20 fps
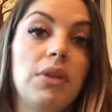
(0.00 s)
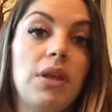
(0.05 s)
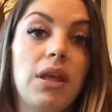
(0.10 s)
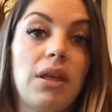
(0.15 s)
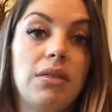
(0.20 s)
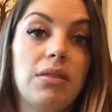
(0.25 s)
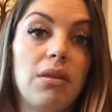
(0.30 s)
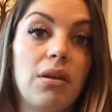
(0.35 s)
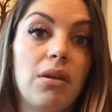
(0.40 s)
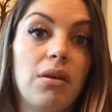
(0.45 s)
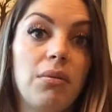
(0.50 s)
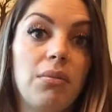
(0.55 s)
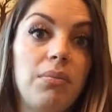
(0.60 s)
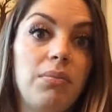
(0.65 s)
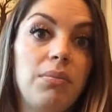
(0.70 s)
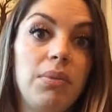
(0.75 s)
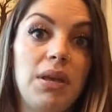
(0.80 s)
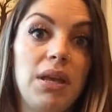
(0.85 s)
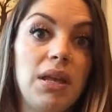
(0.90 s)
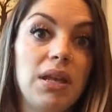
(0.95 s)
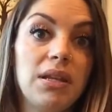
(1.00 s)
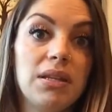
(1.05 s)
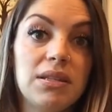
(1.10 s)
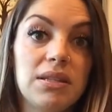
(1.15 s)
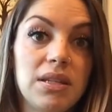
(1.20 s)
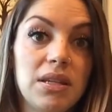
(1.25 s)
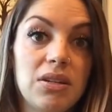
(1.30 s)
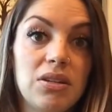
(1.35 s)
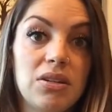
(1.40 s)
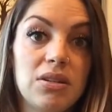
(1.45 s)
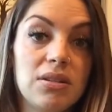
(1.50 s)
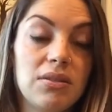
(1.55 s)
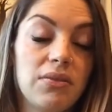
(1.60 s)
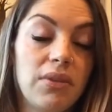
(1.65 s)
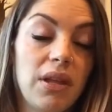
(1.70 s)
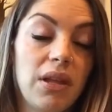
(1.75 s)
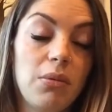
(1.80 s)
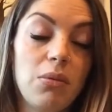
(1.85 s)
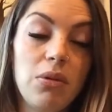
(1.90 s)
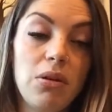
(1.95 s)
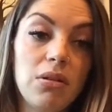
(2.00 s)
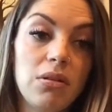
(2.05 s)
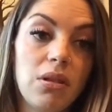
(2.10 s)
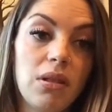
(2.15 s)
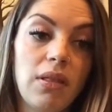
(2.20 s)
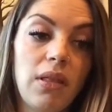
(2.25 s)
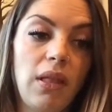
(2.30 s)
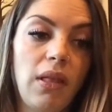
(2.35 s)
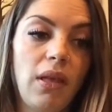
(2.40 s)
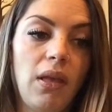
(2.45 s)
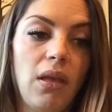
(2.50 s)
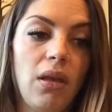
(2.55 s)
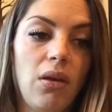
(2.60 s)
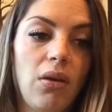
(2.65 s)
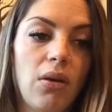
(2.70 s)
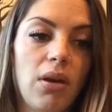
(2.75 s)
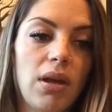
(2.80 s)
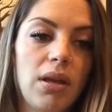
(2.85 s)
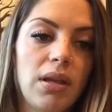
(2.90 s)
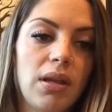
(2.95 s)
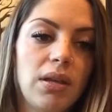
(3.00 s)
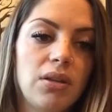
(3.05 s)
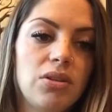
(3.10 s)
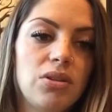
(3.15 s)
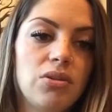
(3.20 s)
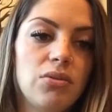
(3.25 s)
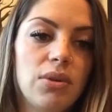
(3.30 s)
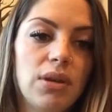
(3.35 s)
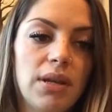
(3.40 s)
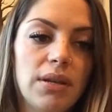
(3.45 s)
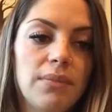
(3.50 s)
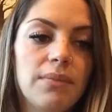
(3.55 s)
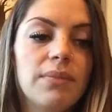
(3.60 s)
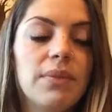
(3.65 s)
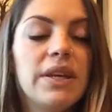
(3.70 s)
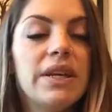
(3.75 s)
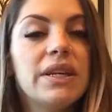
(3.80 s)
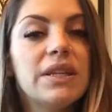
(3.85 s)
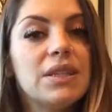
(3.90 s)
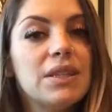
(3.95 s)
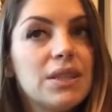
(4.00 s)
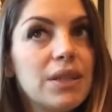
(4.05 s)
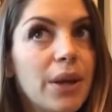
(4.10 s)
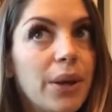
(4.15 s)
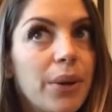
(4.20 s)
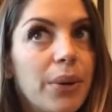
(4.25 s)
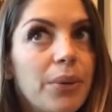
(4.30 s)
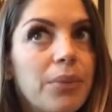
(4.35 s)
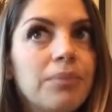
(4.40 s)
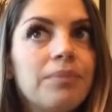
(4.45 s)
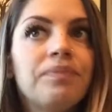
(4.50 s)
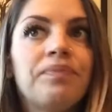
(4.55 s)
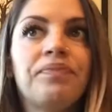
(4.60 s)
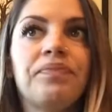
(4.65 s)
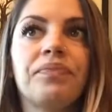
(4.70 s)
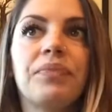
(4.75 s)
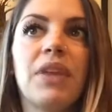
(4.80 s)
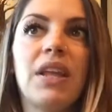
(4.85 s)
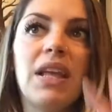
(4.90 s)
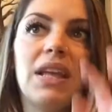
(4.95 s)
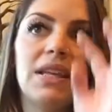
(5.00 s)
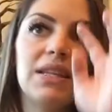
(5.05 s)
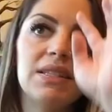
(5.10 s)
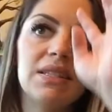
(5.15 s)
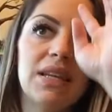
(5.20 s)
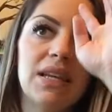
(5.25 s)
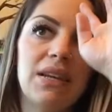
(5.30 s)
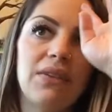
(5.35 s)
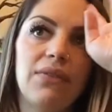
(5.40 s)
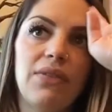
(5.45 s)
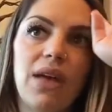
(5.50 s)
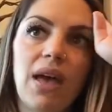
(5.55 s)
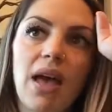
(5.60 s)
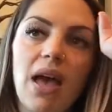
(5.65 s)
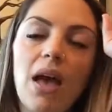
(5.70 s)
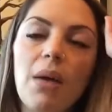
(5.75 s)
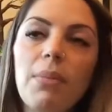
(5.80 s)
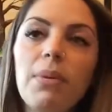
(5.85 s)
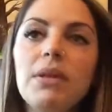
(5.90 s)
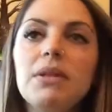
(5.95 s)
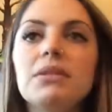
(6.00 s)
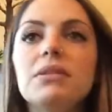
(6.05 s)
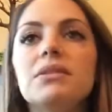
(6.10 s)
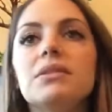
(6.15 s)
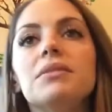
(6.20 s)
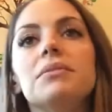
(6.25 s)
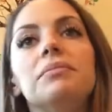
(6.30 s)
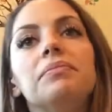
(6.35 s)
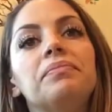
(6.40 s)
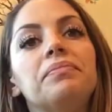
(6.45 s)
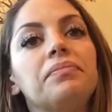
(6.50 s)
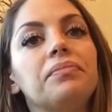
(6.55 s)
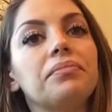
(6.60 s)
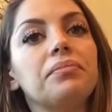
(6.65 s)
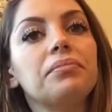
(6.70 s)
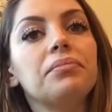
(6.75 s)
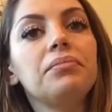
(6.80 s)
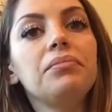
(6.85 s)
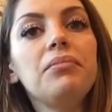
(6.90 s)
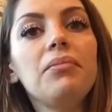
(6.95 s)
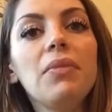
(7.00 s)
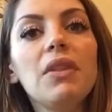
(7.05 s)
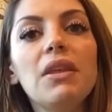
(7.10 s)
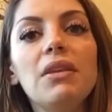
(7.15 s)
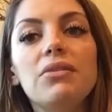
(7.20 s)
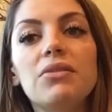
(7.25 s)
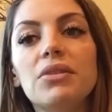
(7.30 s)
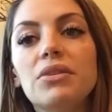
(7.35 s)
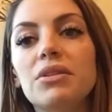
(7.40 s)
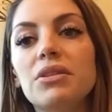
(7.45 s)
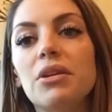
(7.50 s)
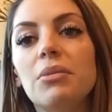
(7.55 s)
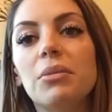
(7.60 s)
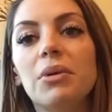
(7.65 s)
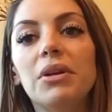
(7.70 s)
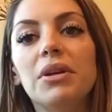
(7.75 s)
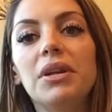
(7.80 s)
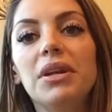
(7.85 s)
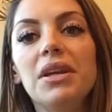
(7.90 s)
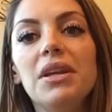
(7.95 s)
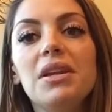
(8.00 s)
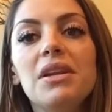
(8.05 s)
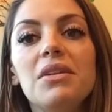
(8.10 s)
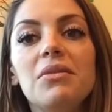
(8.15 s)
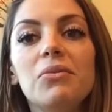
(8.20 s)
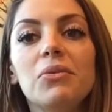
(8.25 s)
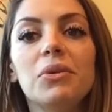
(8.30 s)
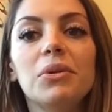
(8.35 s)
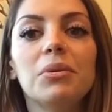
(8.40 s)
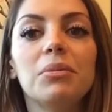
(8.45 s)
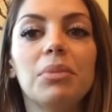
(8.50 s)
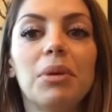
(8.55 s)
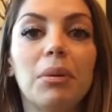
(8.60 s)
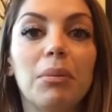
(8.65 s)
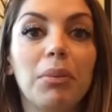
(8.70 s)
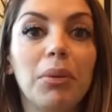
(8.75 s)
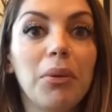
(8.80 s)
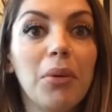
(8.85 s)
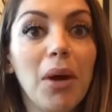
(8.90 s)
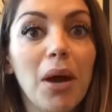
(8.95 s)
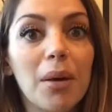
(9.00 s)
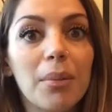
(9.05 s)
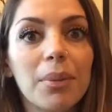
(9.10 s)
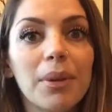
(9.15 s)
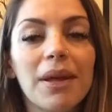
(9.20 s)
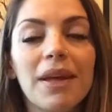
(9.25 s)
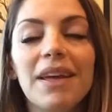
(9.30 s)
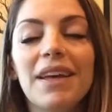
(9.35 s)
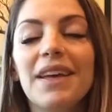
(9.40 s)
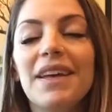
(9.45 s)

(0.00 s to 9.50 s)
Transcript: at the beginning stages of labor, and then they can go ahead and get you in. So he said, if that happens, just come on in and we'll bump you up.